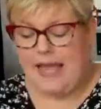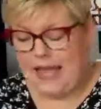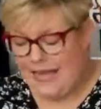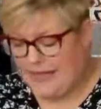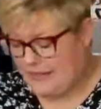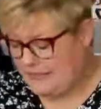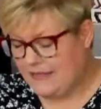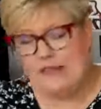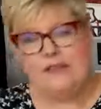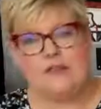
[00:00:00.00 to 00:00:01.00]
And
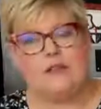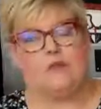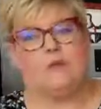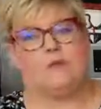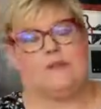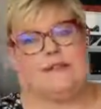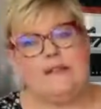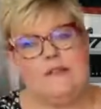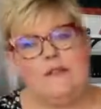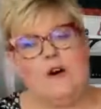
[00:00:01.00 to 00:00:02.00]
you will
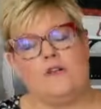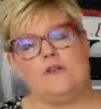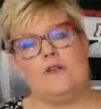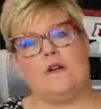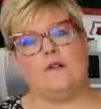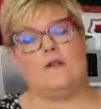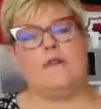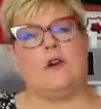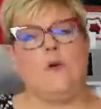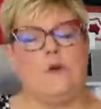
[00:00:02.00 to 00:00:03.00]
receive also
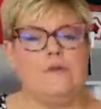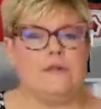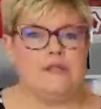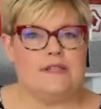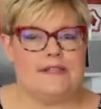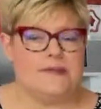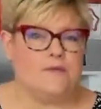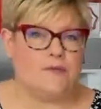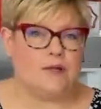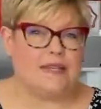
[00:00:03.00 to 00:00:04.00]
the 1/4-inch seam
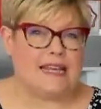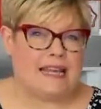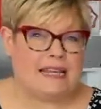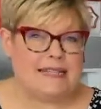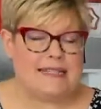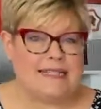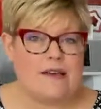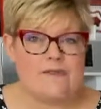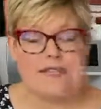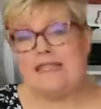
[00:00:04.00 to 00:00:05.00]
foot
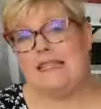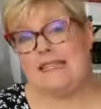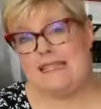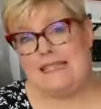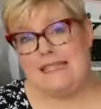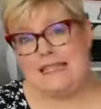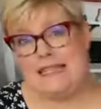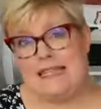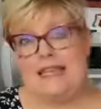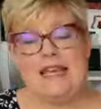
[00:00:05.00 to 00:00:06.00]

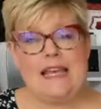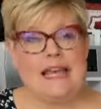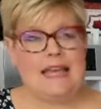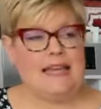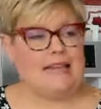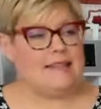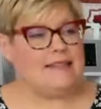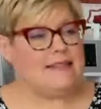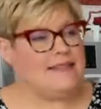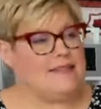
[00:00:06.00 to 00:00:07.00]
97D.
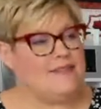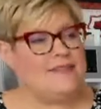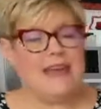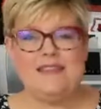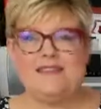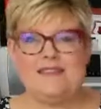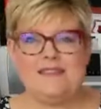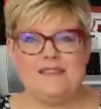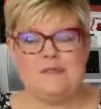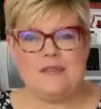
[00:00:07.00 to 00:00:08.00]
And that's
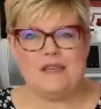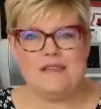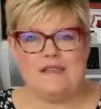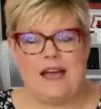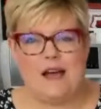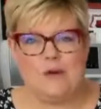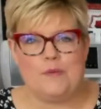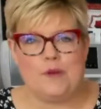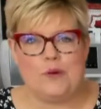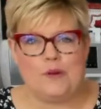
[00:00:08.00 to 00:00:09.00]
just some things to help
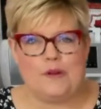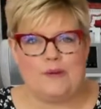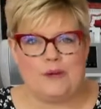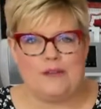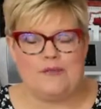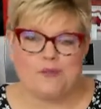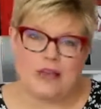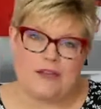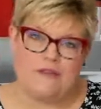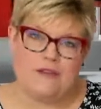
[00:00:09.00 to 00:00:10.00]
your creative
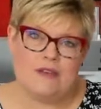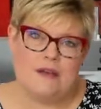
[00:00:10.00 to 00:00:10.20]
life